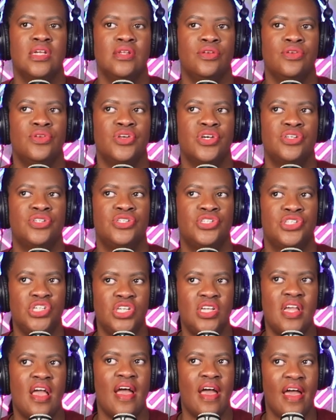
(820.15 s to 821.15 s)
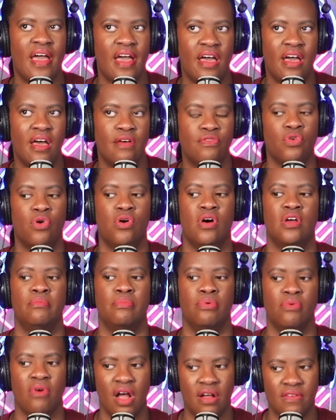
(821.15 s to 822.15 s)
does she have on
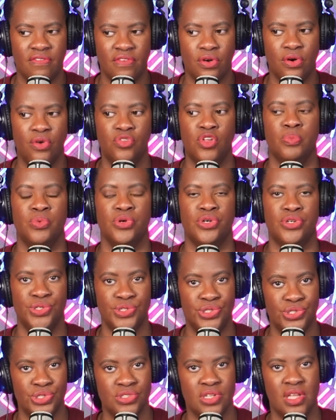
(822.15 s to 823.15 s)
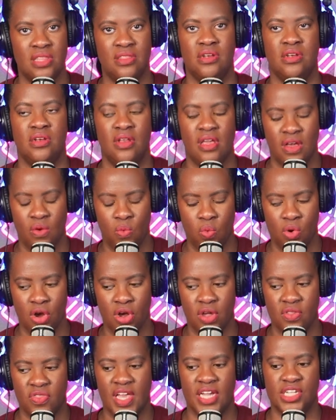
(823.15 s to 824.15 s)
Bravo, the producers, and the
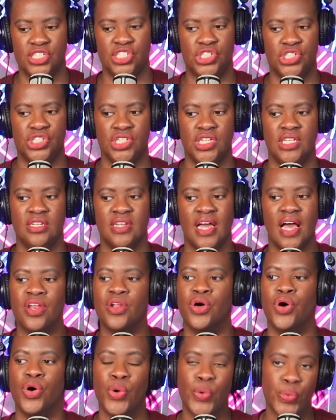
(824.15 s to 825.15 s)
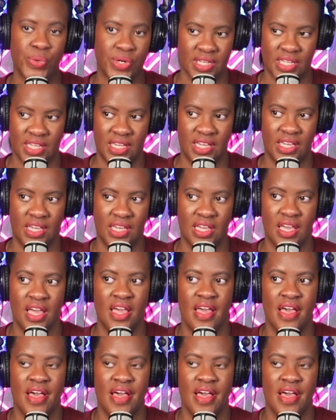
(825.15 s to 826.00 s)
network, that she not only